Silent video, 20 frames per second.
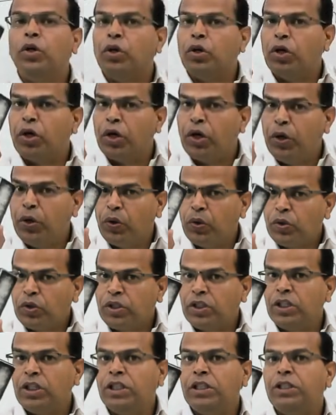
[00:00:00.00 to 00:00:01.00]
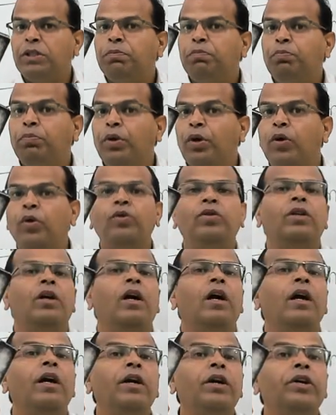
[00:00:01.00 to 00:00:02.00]
reduces below
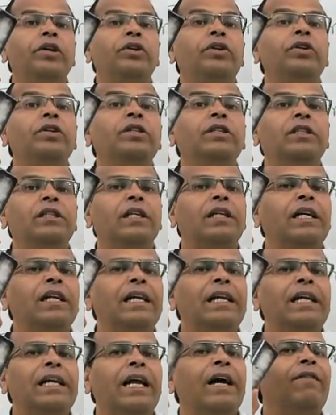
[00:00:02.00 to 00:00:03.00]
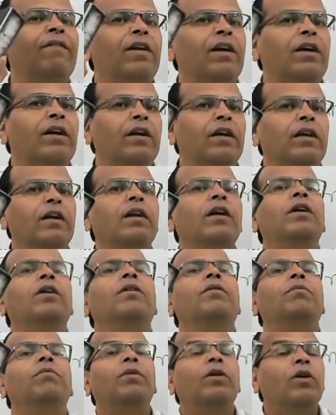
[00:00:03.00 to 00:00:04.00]
the intrinsic level
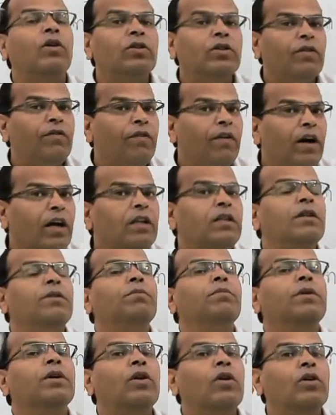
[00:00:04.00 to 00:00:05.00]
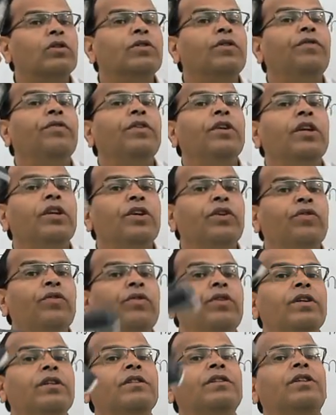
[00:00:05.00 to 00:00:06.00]
because of what? Because of
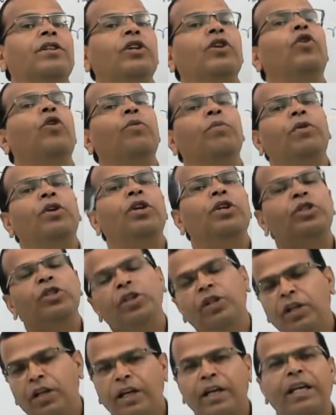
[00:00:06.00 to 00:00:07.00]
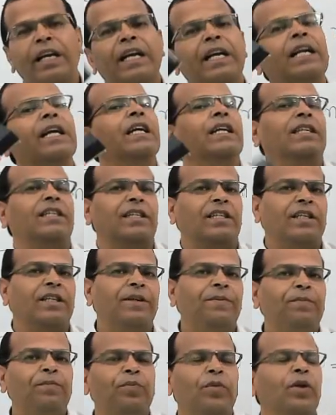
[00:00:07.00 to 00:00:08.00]
increased recombination rate.
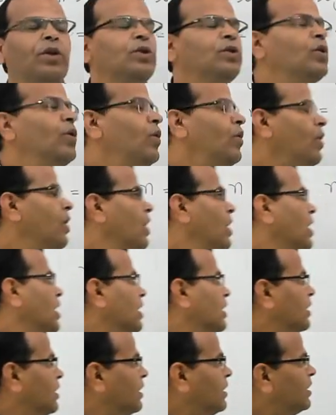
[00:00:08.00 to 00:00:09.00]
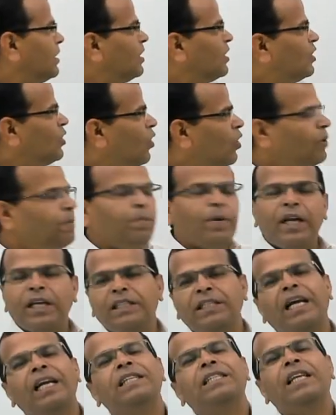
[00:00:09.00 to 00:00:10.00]
So, this is not
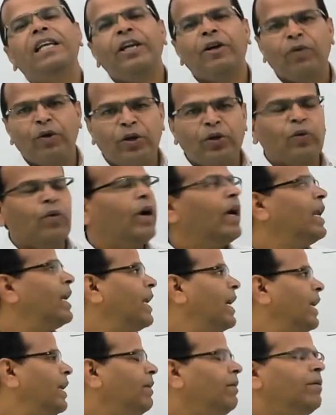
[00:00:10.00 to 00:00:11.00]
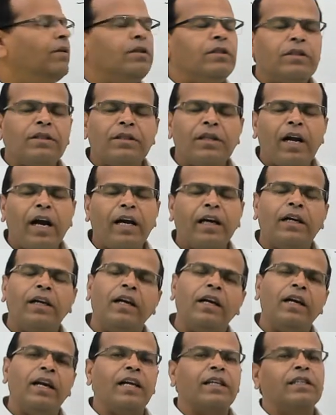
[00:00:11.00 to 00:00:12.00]
precisely equal to Ni,
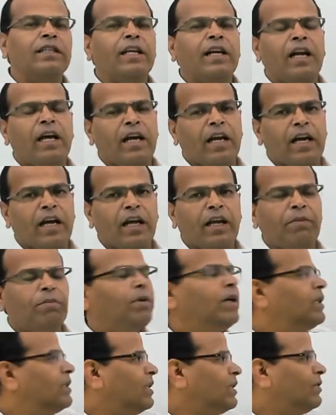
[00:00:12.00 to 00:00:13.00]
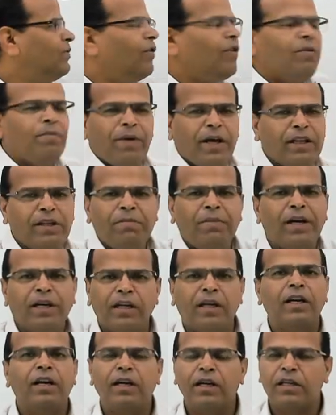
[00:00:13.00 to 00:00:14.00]
slightly less than Ni, but just for
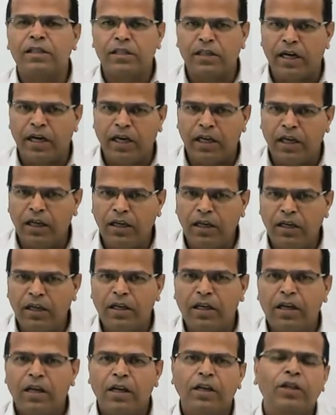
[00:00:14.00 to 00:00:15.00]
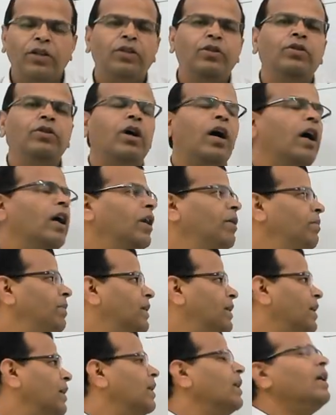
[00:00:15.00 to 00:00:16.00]
mathematical understanding, you, I'll
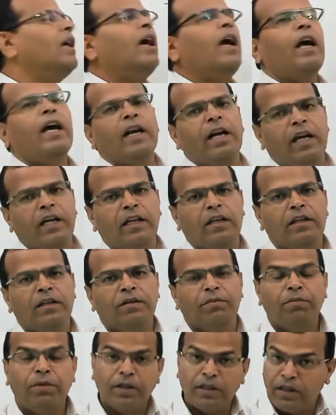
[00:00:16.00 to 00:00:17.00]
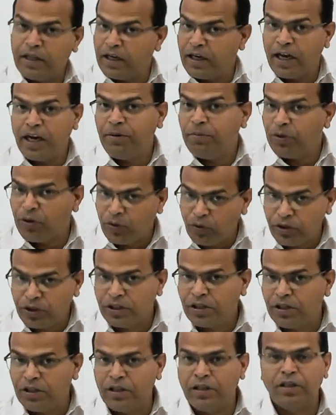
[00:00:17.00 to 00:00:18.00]
be taking Ni. But there can be
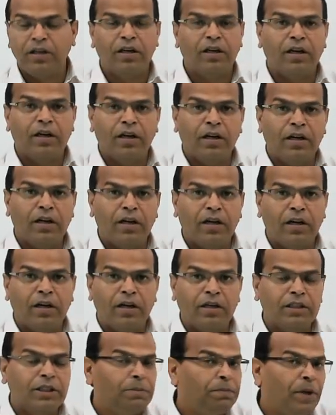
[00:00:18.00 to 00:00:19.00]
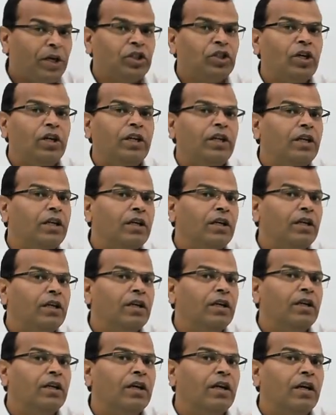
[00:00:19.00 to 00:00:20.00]
question in, uh, especially
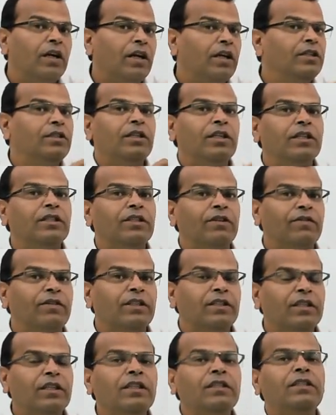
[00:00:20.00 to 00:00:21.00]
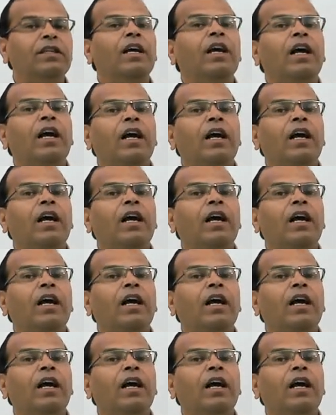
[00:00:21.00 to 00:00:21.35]
in engineering services,